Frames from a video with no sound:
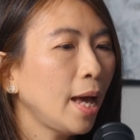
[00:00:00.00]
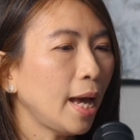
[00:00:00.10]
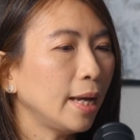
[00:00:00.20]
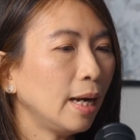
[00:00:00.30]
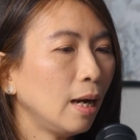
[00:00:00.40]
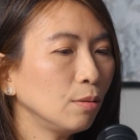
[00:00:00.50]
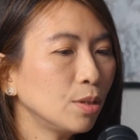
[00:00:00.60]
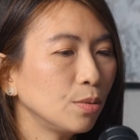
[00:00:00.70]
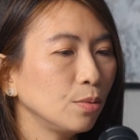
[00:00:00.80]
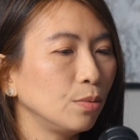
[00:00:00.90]
and how
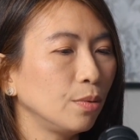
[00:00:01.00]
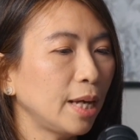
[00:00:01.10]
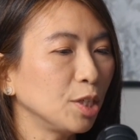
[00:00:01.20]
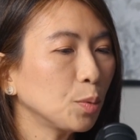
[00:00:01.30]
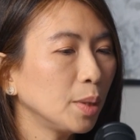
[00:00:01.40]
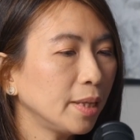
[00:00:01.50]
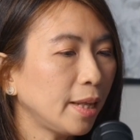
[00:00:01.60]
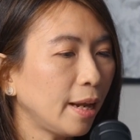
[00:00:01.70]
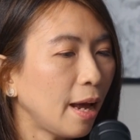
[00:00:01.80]
to ensure that